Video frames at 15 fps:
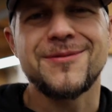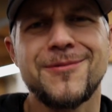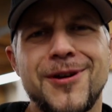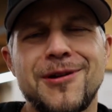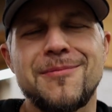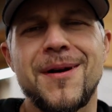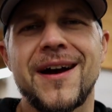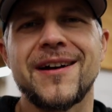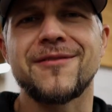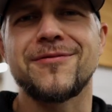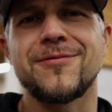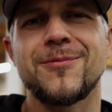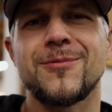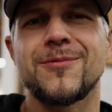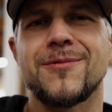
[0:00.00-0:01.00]
We're back
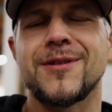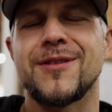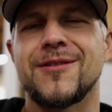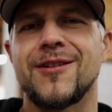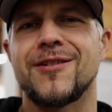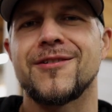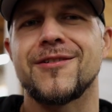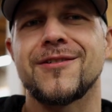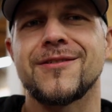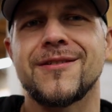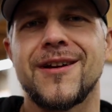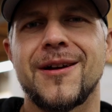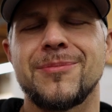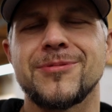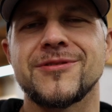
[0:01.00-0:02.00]
with another
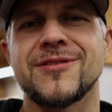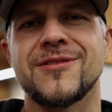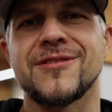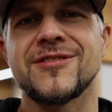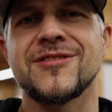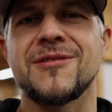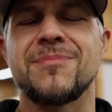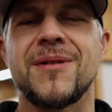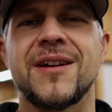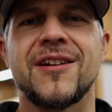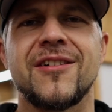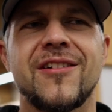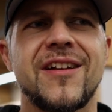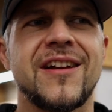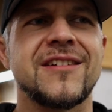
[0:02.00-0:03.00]
episode of The Slip
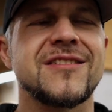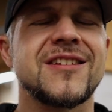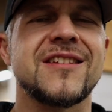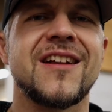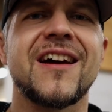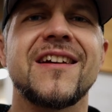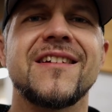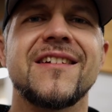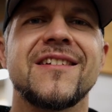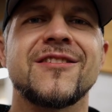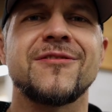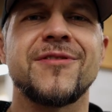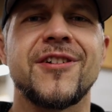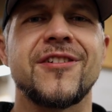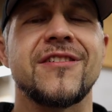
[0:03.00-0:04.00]
Angle, and tonight, it's a
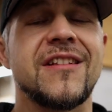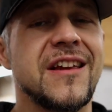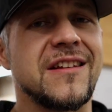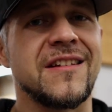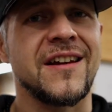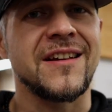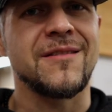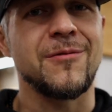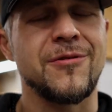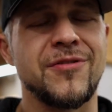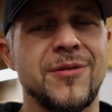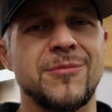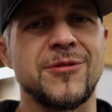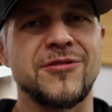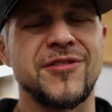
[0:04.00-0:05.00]
very late night. We're
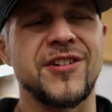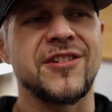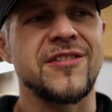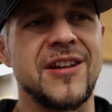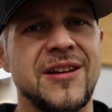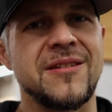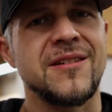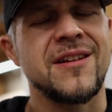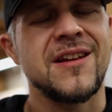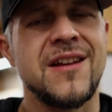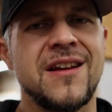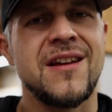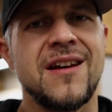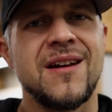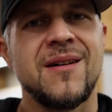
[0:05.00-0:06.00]
filming this very late,
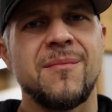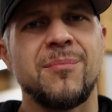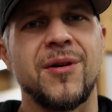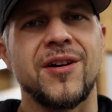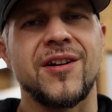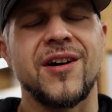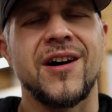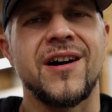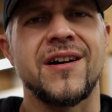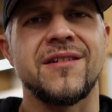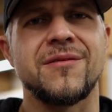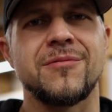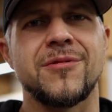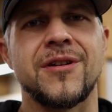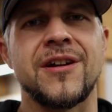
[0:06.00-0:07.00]
but
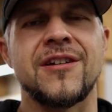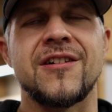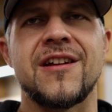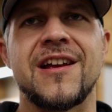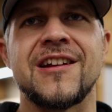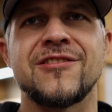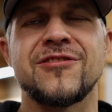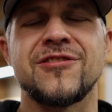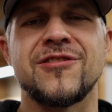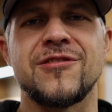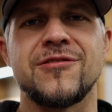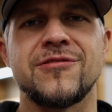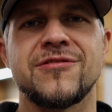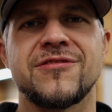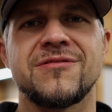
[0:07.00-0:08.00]
we're here to
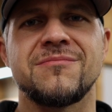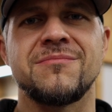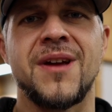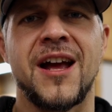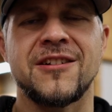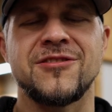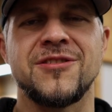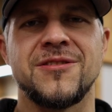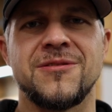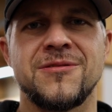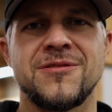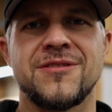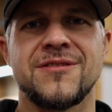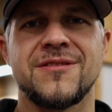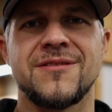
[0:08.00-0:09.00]
introduce
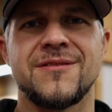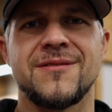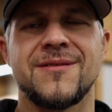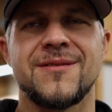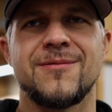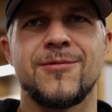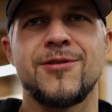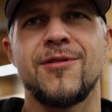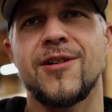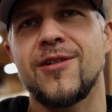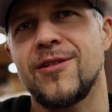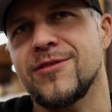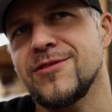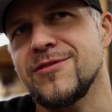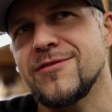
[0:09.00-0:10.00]
Matchew's, what do you want to call
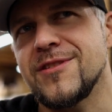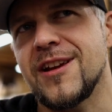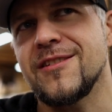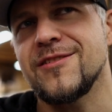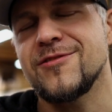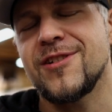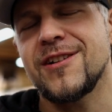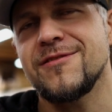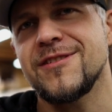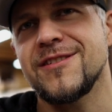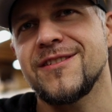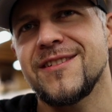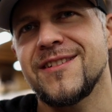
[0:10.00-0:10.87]
this, your daily driver?